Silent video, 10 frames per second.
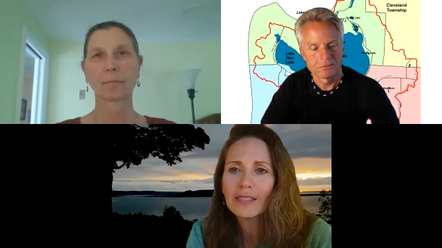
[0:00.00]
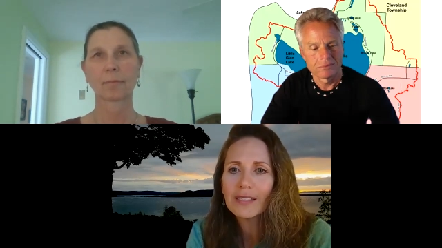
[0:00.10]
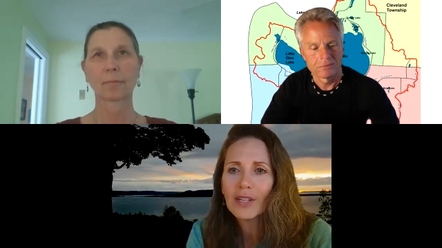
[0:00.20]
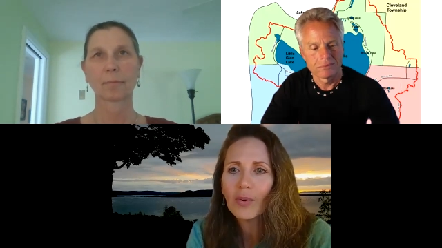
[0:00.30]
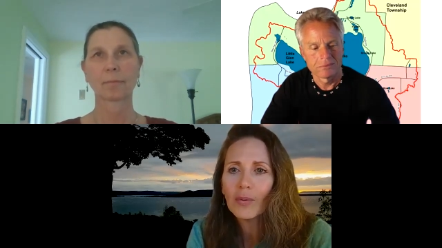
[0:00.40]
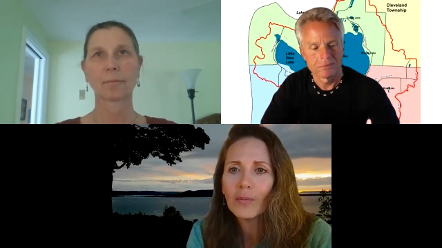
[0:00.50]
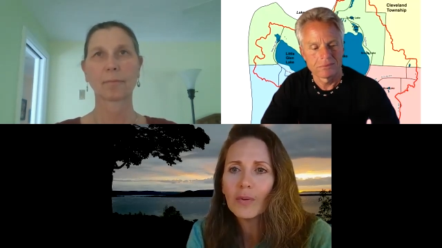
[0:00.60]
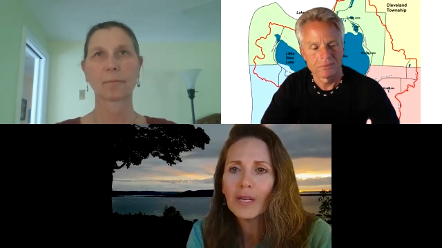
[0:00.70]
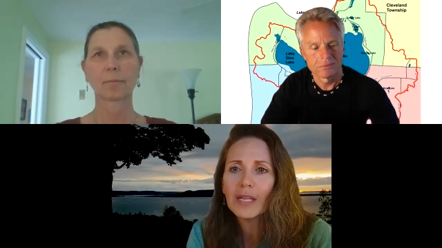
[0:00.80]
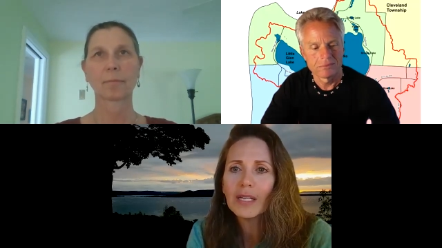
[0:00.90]
Speaker 1: So
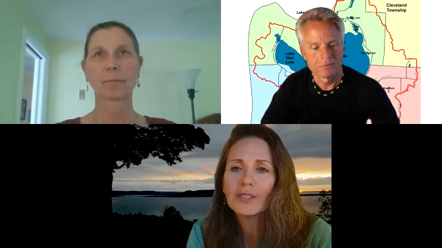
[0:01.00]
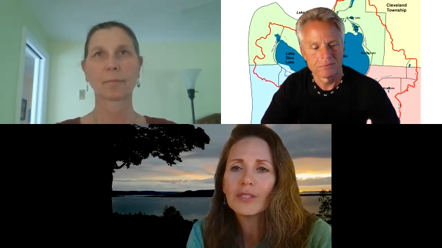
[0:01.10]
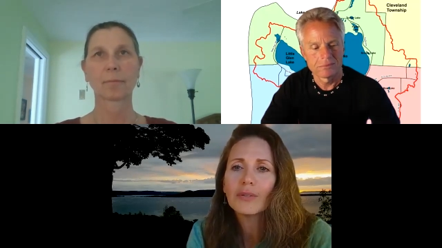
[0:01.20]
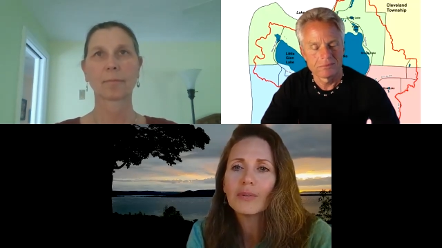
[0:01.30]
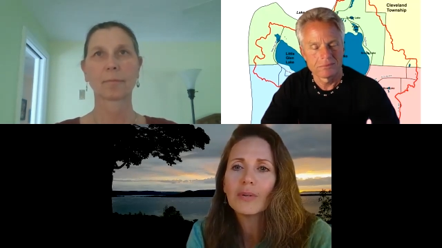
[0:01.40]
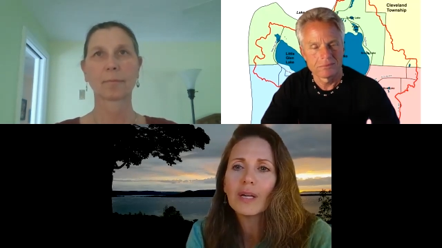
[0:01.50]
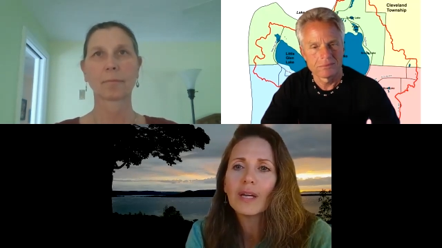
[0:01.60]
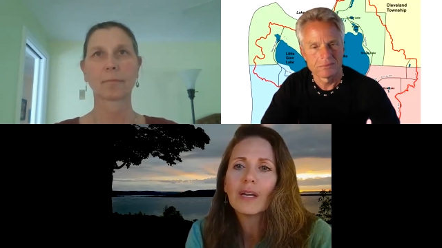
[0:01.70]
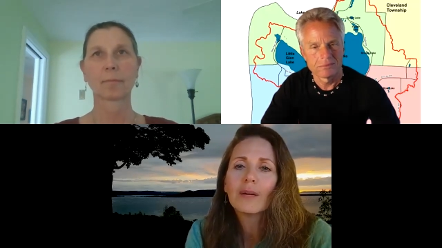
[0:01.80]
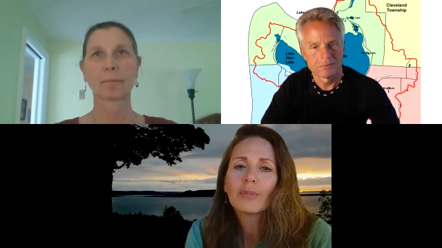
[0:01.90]
we need to
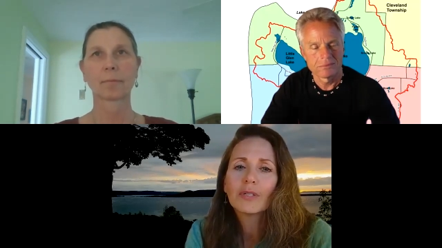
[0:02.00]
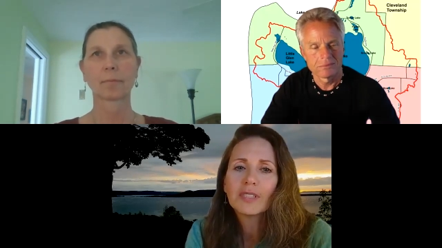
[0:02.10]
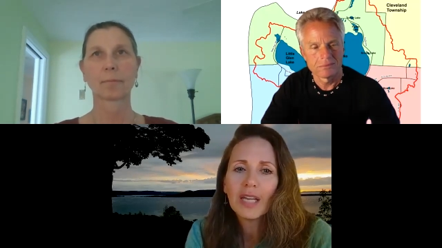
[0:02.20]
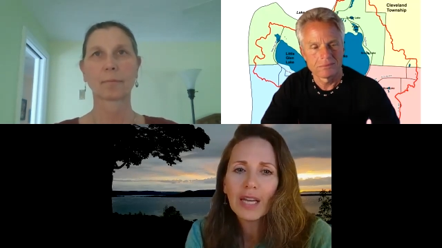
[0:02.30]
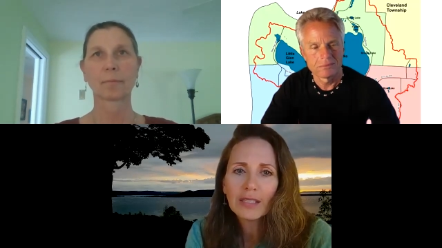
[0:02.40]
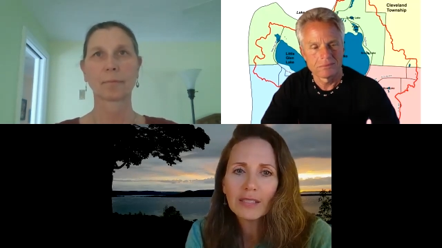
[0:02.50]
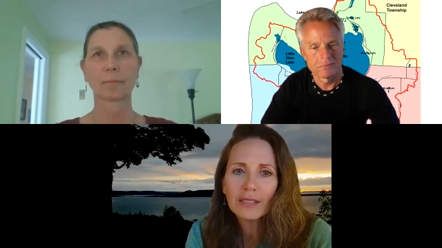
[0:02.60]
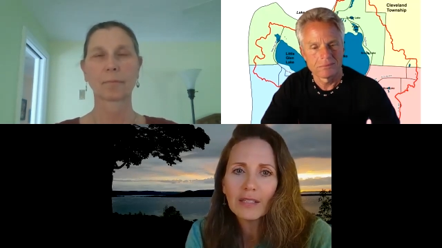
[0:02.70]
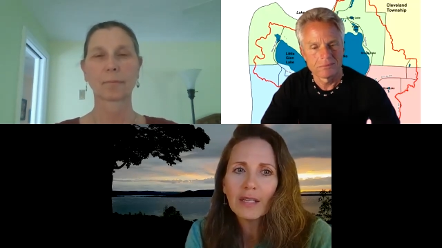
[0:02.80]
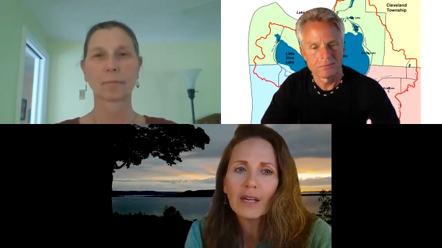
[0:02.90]
protect
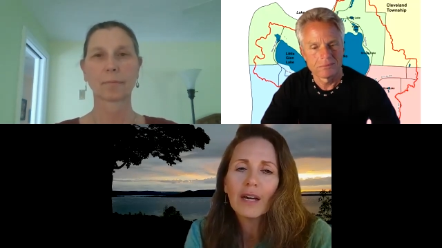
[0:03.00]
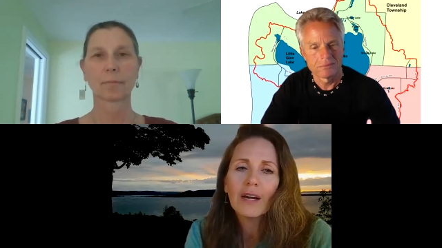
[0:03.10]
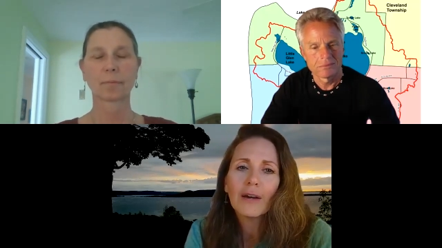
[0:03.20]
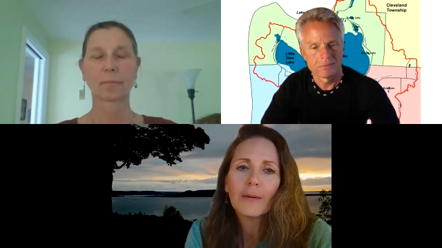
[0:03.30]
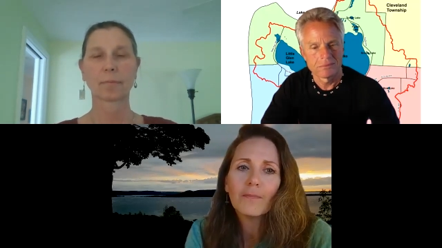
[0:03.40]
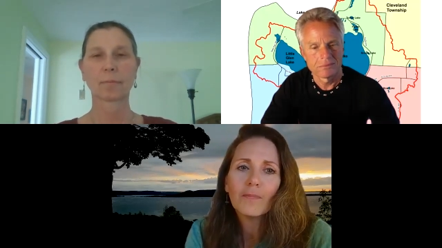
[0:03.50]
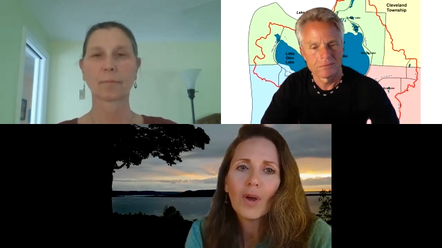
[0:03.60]
um,